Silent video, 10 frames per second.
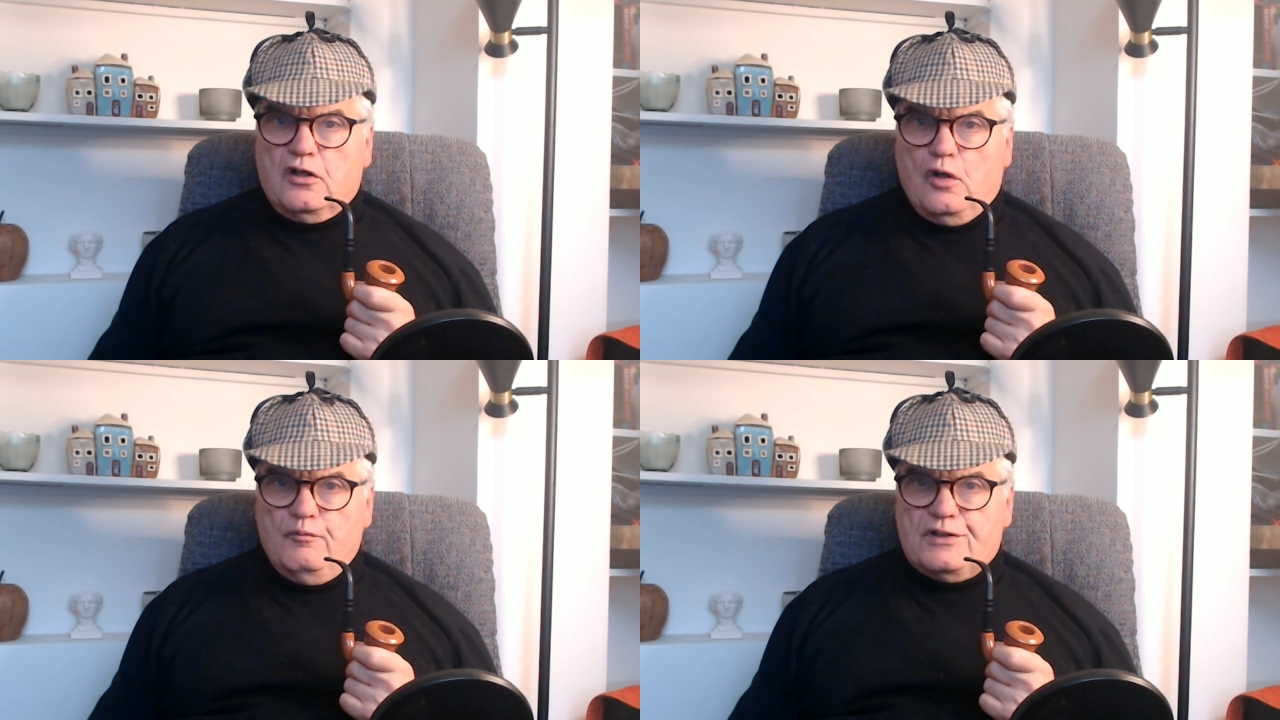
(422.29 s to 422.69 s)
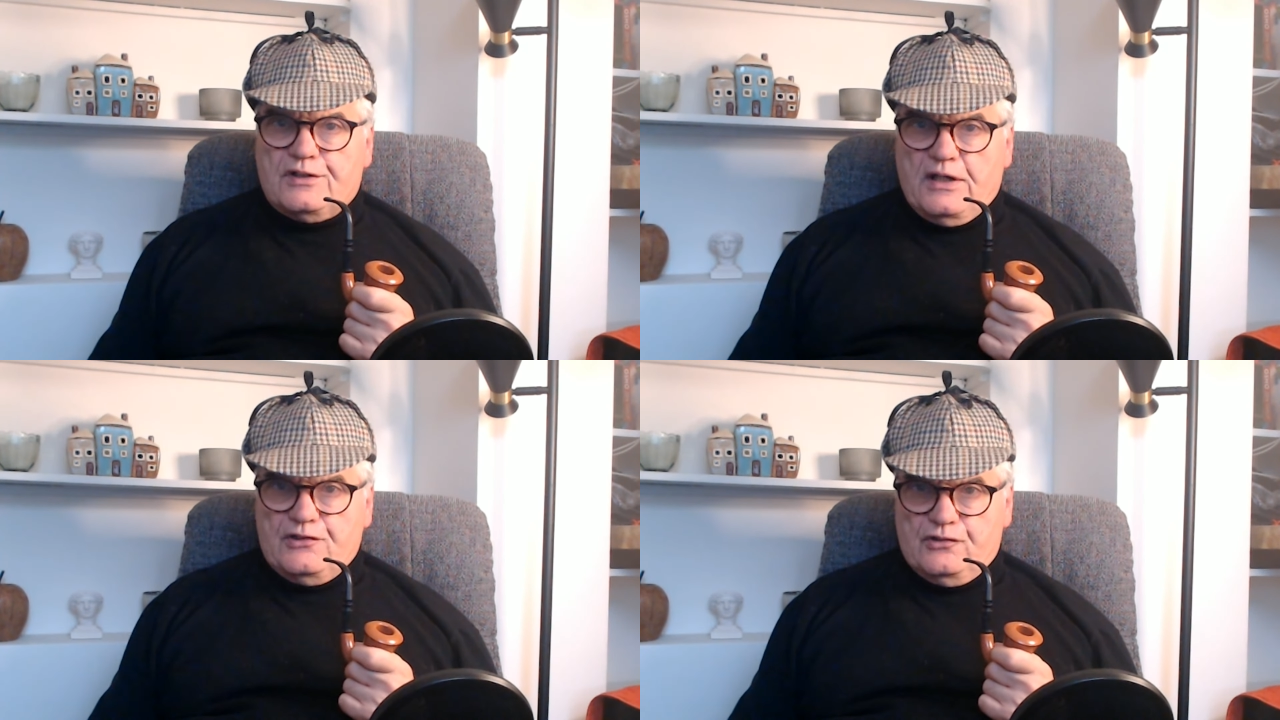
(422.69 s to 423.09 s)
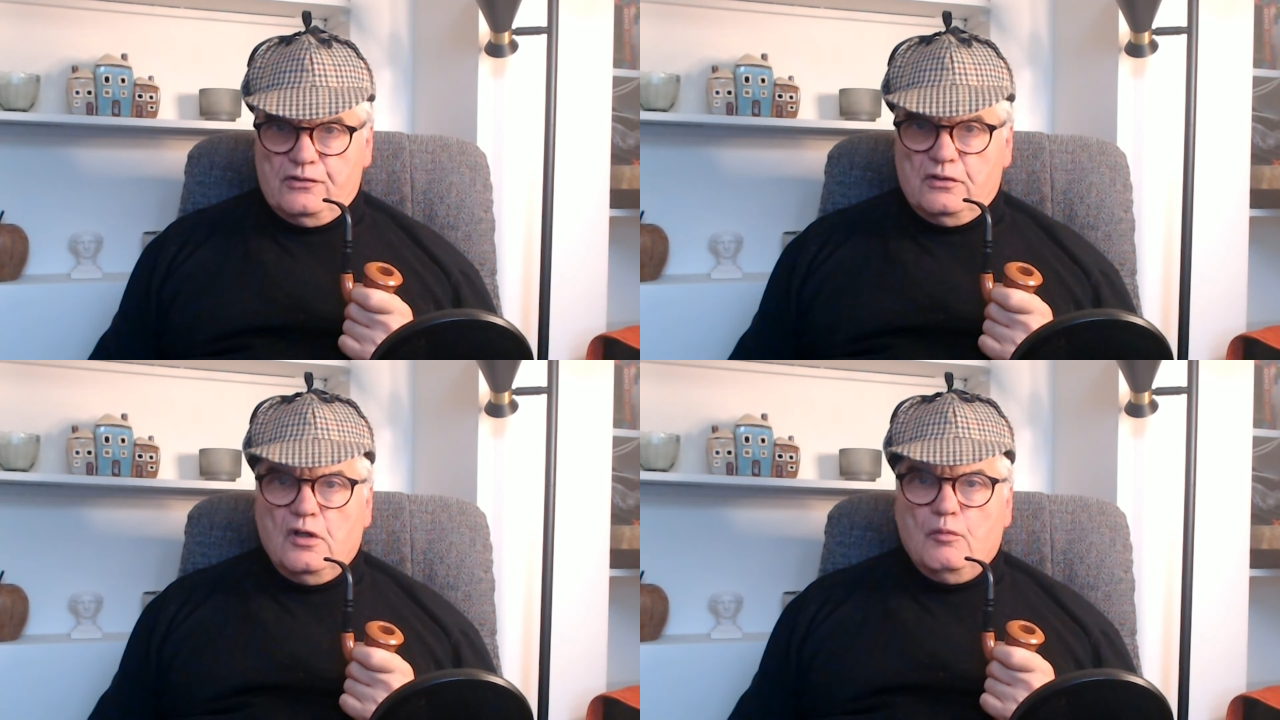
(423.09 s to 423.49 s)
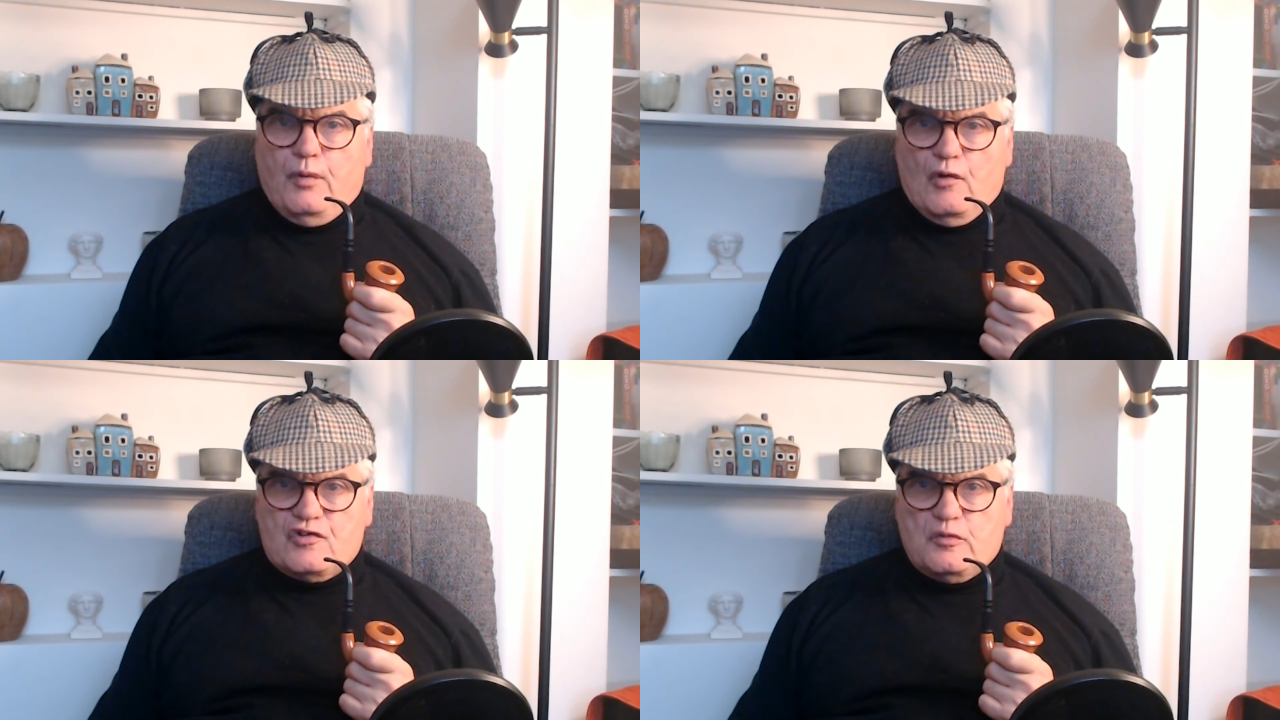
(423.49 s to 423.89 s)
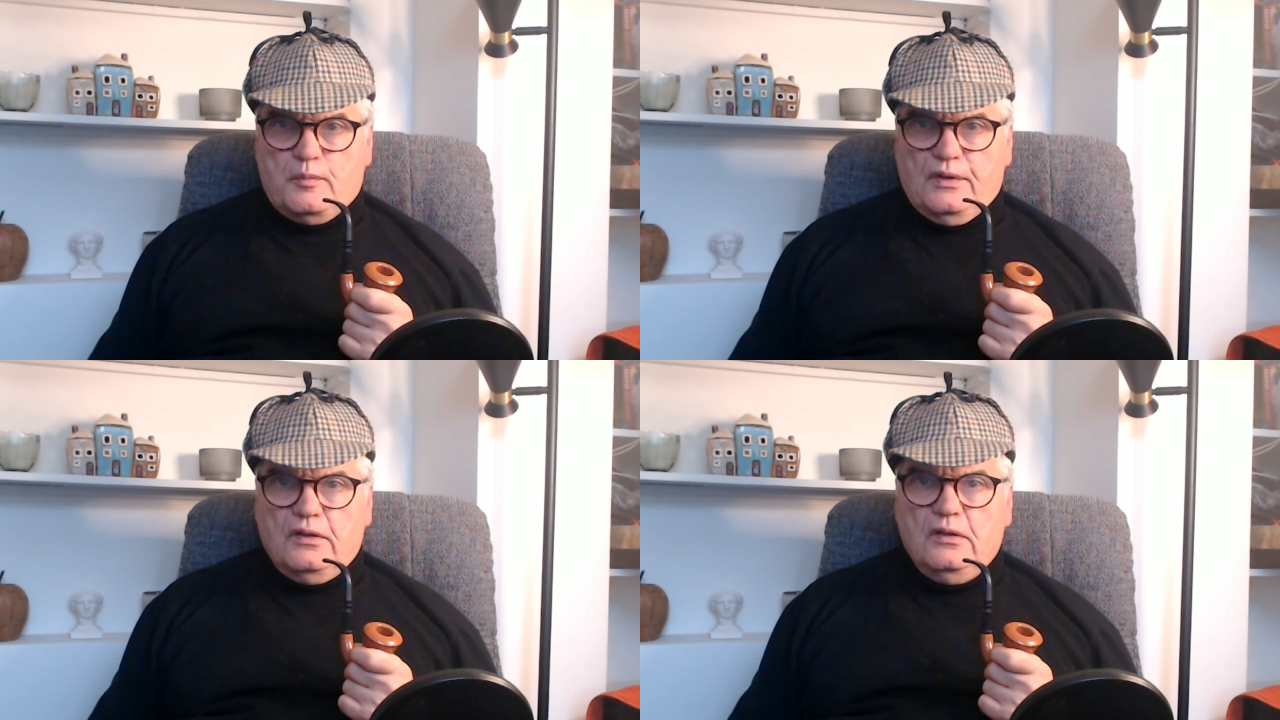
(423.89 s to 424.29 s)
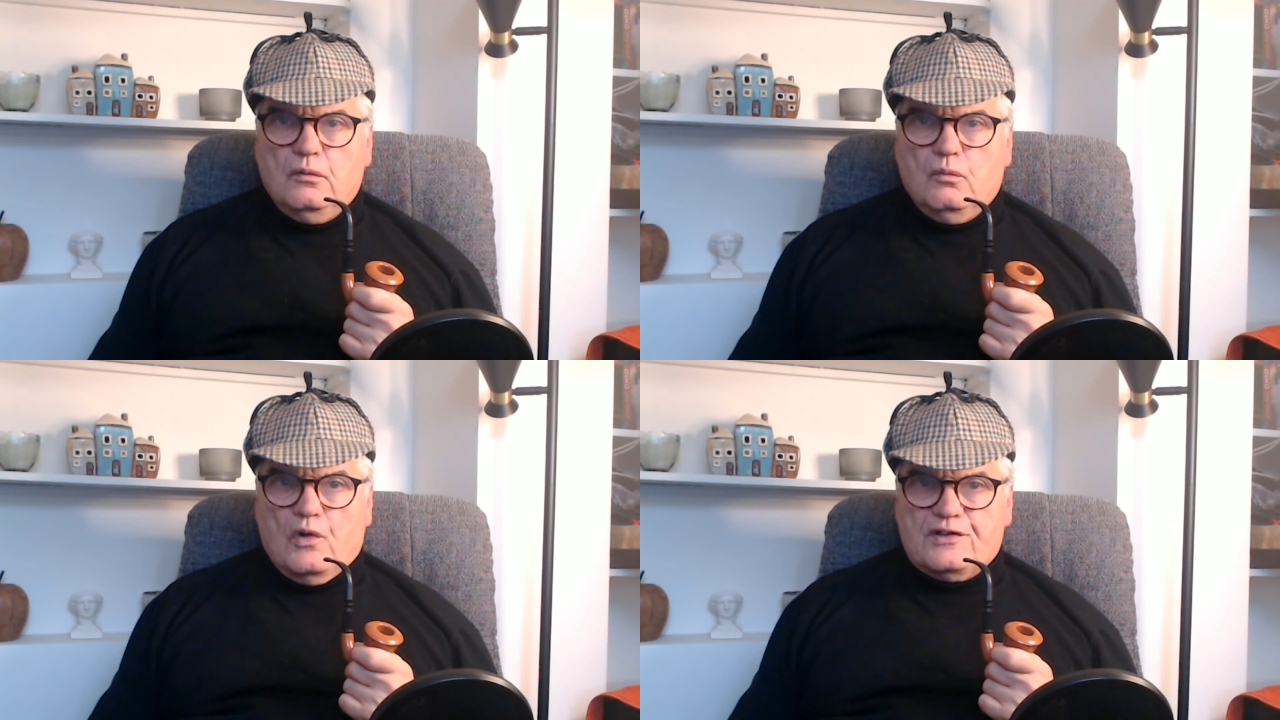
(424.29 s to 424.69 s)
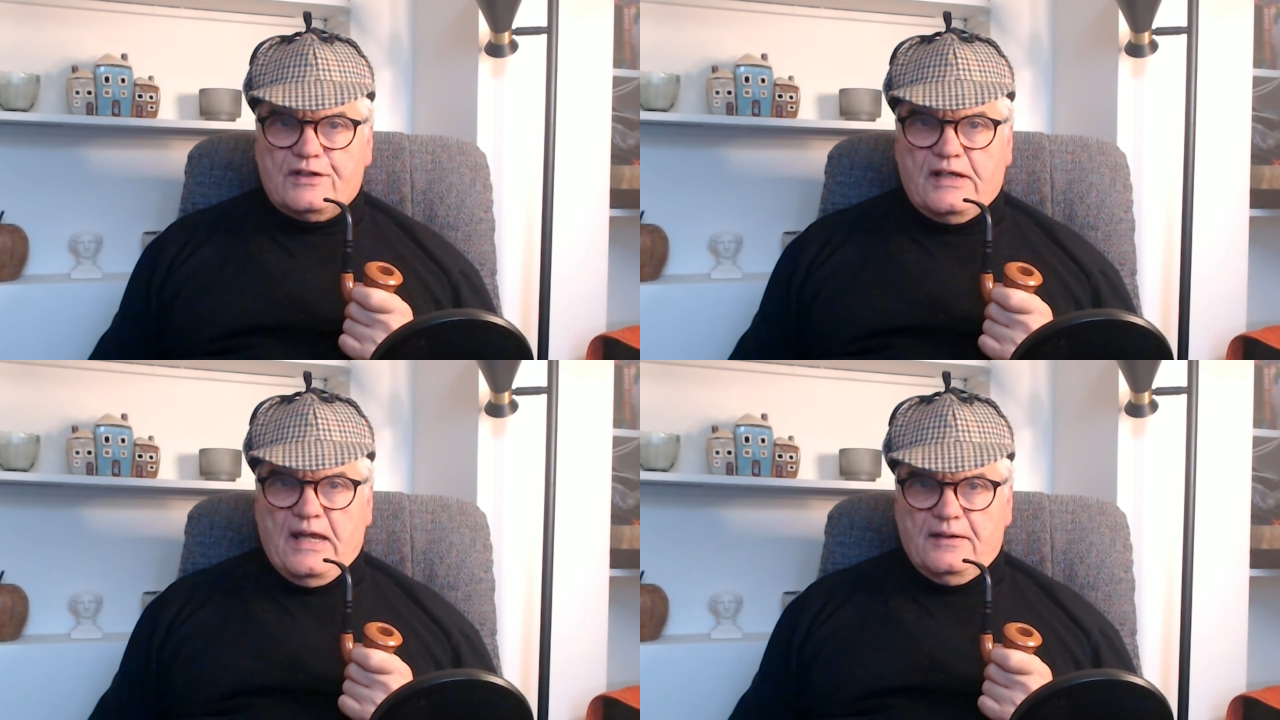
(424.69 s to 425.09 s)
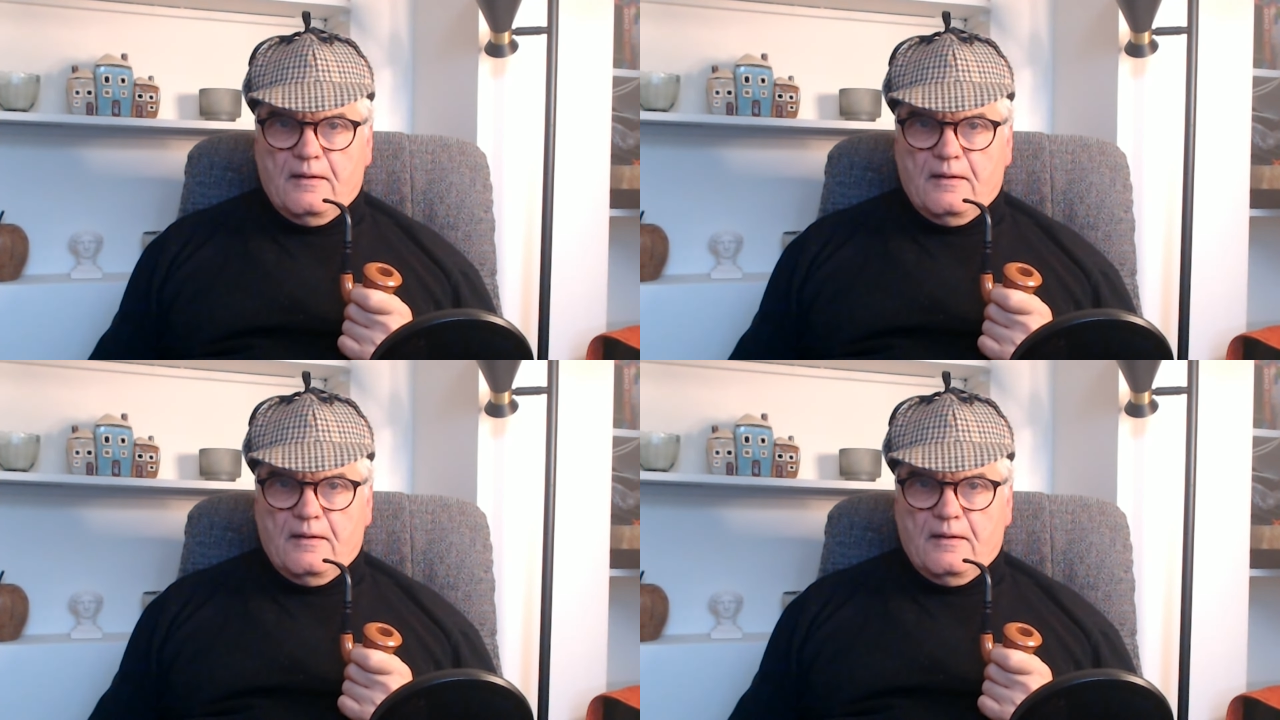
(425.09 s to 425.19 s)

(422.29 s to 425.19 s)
conversation possible once again.